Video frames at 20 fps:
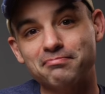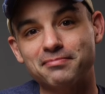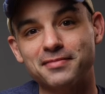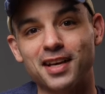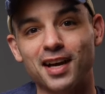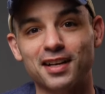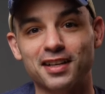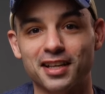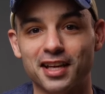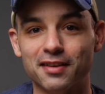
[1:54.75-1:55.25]

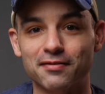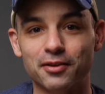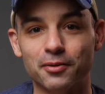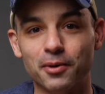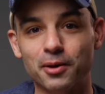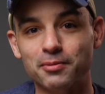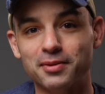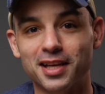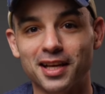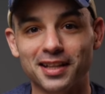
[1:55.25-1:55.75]
Kind of gave it
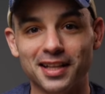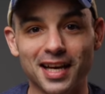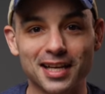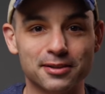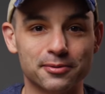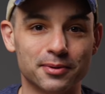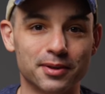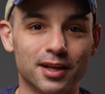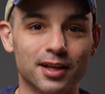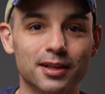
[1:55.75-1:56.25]
away with that
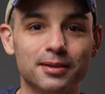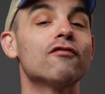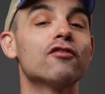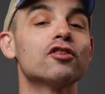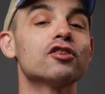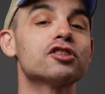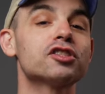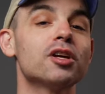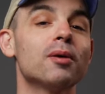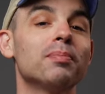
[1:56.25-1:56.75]
last one, huh?
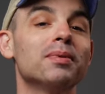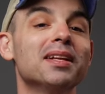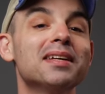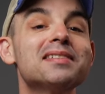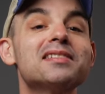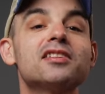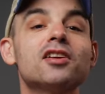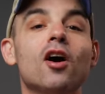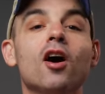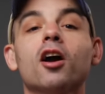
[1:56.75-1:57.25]
First up,
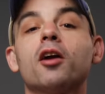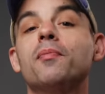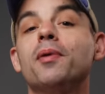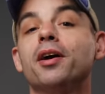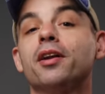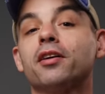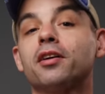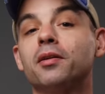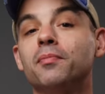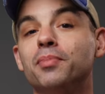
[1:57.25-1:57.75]
let's talk
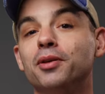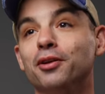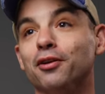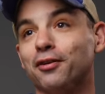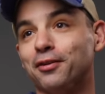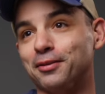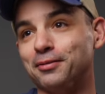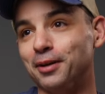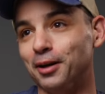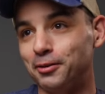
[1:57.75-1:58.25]
about our computer,
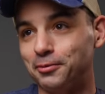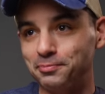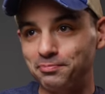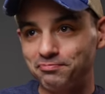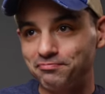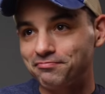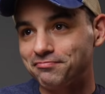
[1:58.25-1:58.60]
you know.